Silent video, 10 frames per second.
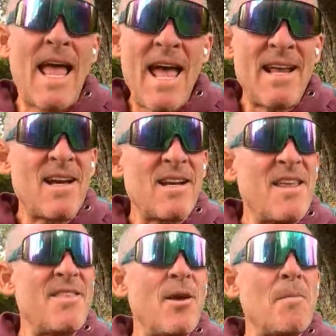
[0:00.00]
and on
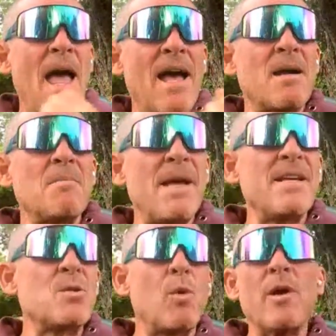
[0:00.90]
Ethereum and on
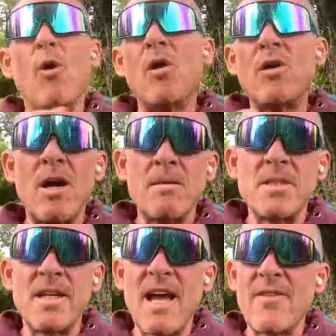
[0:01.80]
base, we all come
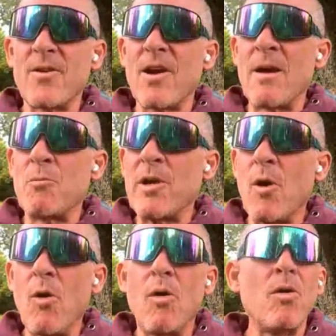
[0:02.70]
together and we
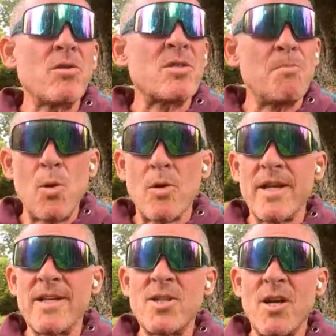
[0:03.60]
all
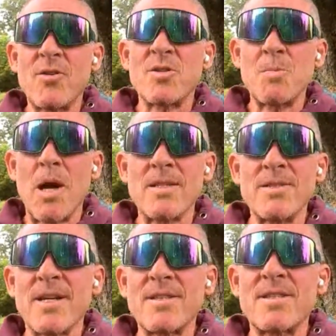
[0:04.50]
support each other's
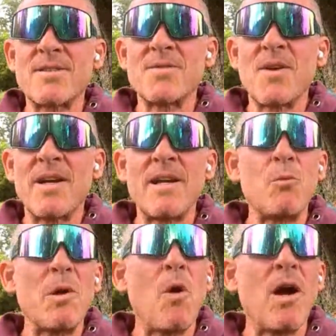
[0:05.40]
projects, right?
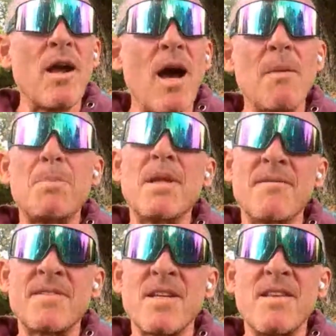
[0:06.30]
We want uplift.